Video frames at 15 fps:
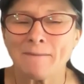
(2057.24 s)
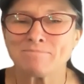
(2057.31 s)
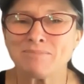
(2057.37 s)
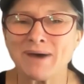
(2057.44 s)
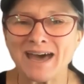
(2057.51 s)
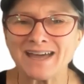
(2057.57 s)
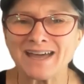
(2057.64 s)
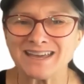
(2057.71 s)

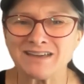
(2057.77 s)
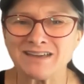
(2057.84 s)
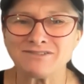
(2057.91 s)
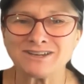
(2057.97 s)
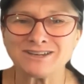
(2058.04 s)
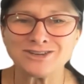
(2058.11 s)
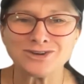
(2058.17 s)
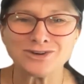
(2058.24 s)
but
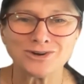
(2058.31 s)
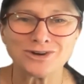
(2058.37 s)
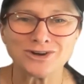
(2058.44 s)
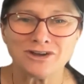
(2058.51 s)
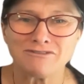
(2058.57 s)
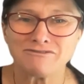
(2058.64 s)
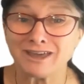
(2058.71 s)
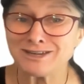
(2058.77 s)
even your
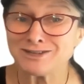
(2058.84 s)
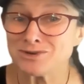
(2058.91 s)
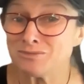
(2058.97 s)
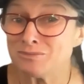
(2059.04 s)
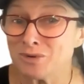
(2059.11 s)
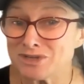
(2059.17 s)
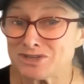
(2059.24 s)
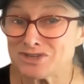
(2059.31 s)
facial
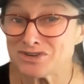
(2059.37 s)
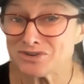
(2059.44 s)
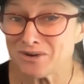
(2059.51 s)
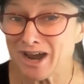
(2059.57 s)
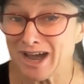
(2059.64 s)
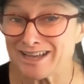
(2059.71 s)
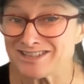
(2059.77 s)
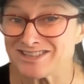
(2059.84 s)

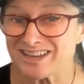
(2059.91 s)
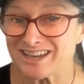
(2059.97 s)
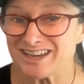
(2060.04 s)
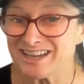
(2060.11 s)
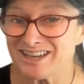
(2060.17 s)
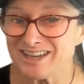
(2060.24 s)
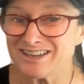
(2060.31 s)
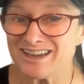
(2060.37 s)
moisturizer,
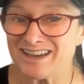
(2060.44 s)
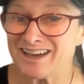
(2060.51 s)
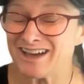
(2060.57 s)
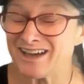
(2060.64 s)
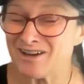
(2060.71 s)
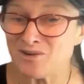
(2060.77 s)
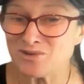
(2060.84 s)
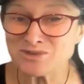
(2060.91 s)

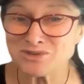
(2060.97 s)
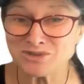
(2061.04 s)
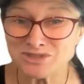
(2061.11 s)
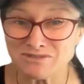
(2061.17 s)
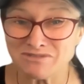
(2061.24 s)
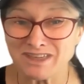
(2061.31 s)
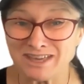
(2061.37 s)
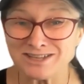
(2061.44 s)
yeah, all sorts
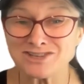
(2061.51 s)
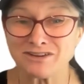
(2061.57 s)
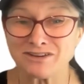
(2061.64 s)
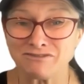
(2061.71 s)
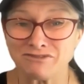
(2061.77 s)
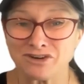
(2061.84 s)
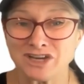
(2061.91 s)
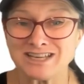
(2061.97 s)
of things can
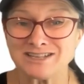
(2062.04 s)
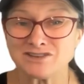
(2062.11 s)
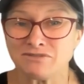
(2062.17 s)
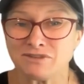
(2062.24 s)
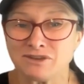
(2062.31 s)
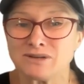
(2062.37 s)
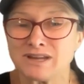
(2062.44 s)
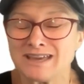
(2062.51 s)
freeze
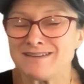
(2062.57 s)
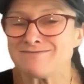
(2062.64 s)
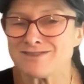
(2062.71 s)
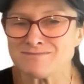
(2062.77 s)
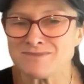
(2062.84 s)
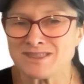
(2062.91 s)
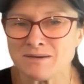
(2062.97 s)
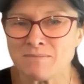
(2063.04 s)
if you leave
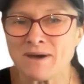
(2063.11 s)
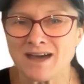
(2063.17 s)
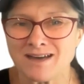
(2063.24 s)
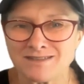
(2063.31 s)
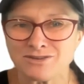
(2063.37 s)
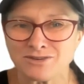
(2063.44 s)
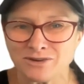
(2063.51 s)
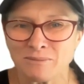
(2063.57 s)
them in the
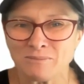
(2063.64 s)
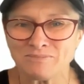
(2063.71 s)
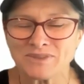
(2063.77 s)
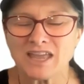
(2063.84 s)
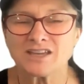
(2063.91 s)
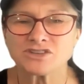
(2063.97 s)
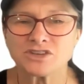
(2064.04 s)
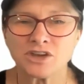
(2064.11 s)
bathroom.
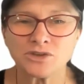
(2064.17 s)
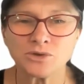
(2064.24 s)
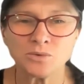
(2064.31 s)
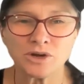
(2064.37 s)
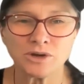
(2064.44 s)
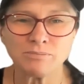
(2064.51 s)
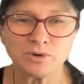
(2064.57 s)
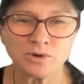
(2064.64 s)
So you
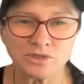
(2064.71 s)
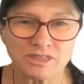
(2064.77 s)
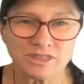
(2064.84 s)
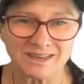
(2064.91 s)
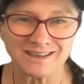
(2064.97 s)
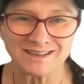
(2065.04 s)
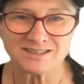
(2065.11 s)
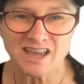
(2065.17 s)
want to put
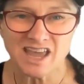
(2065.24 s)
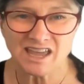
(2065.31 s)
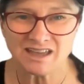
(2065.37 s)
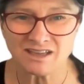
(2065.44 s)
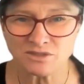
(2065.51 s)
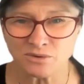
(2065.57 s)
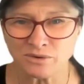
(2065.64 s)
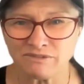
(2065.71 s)
things
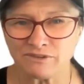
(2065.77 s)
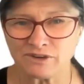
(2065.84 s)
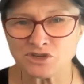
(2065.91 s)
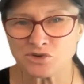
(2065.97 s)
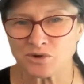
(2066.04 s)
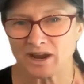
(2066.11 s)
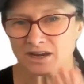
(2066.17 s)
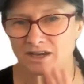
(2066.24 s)
in the
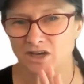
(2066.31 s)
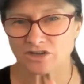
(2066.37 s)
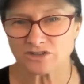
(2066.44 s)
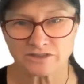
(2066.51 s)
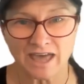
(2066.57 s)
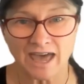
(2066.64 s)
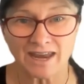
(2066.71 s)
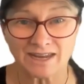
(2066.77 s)
refrigerator
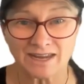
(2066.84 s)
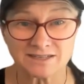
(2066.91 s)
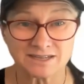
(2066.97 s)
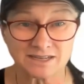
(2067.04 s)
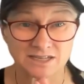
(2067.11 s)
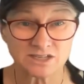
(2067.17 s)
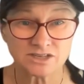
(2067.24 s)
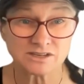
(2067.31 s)
because that is
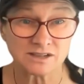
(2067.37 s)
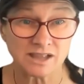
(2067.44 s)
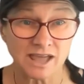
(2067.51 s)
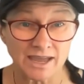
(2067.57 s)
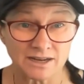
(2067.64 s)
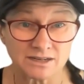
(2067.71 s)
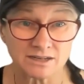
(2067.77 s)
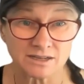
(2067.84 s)

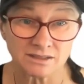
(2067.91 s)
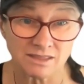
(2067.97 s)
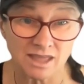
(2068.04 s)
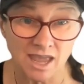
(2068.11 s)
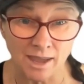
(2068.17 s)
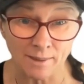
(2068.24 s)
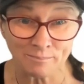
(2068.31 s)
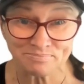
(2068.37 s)
insulated in
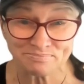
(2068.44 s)
there.